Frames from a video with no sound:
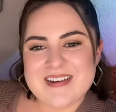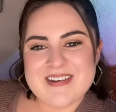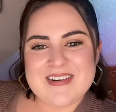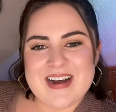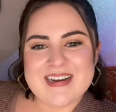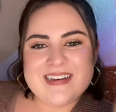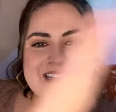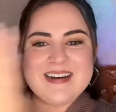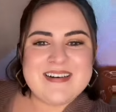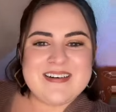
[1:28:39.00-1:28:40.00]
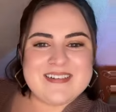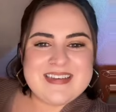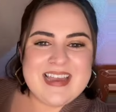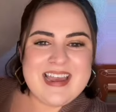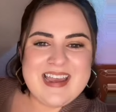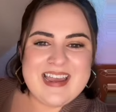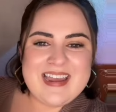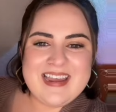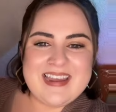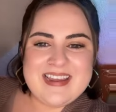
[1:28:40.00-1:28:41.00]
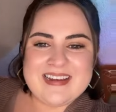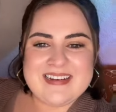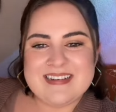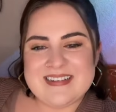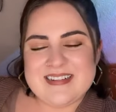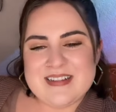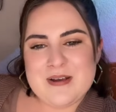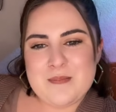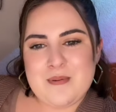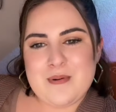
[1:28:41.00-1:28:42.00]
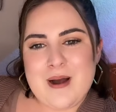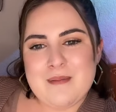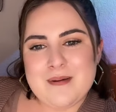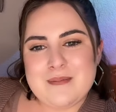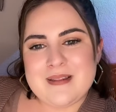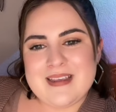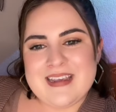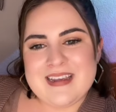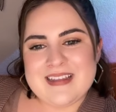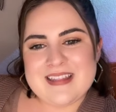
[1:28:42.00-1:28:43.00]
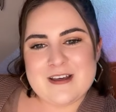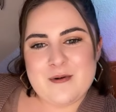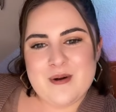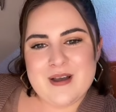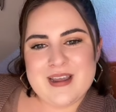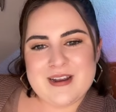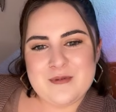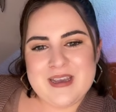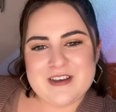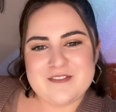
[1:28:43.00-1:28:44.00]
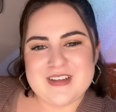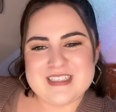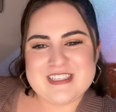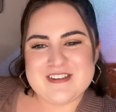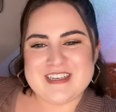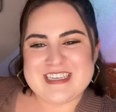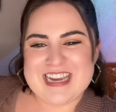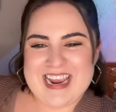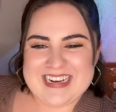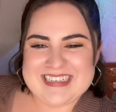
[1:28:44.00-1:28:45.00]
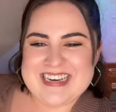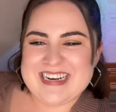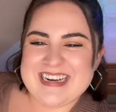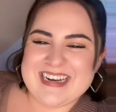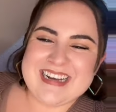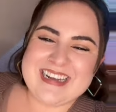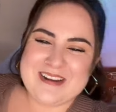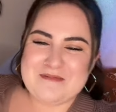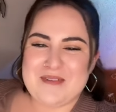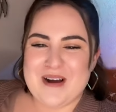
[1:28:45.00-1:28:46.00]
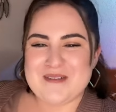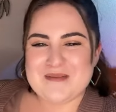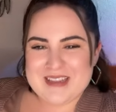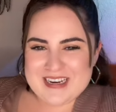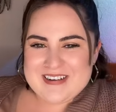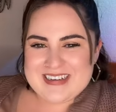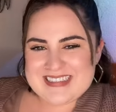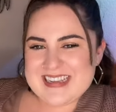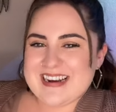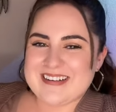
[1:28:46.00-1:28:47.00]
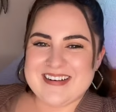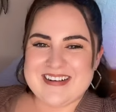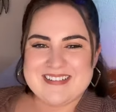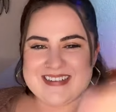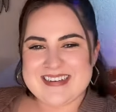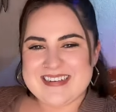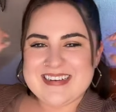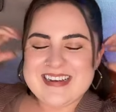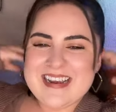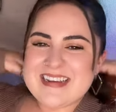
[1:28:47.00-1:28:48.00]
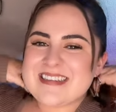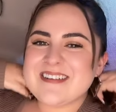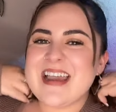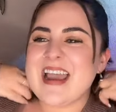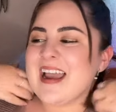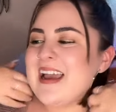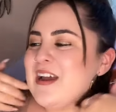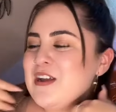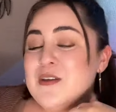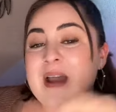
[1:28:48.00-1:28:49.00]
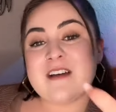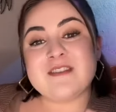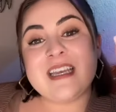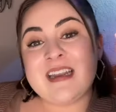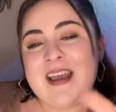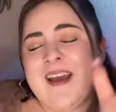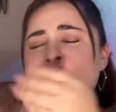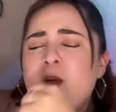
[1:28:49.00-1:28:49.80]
you. I know. Yay! Probably the one we convinced you to change. Probably, Chris. I don't know. It's okay. You have to get